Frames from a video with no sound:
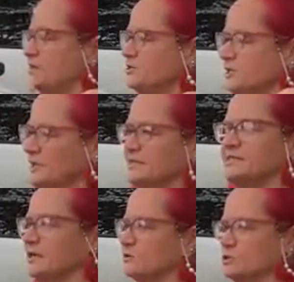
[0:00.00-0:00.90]
I used to lead a
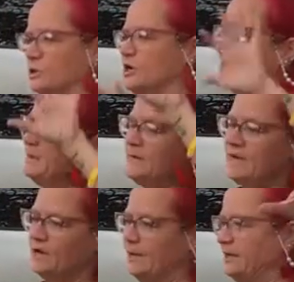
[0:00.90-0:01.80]
singles group,
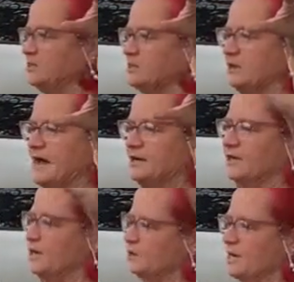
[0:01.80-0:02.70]
and we used to go down
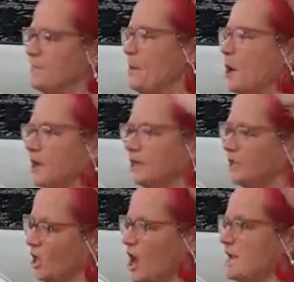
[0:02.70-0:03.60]
to Unity Park
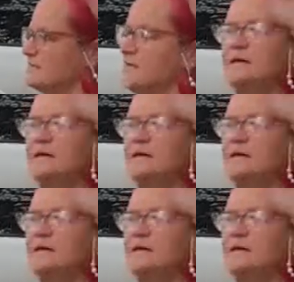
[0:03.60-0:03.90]
a lot.